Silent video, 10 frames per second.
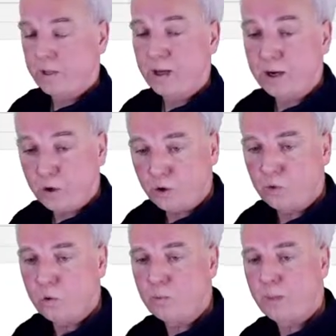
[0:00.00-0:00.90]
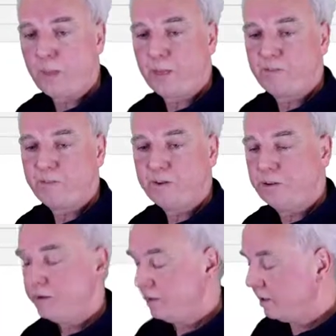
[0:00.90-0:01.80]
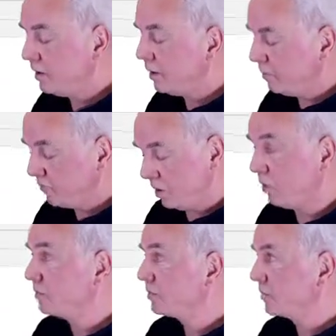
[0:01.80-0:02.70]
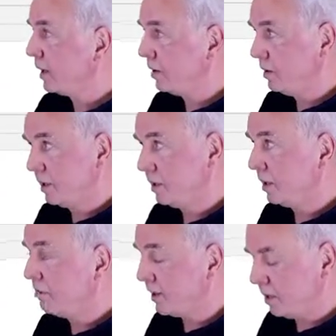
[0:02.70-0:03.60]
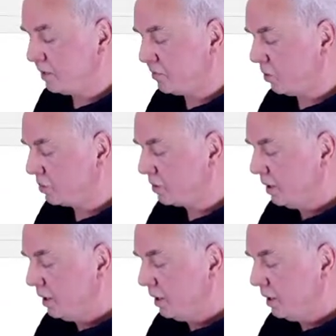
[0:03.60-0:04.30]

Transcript: I know, no, uh, oh, I define it as follows.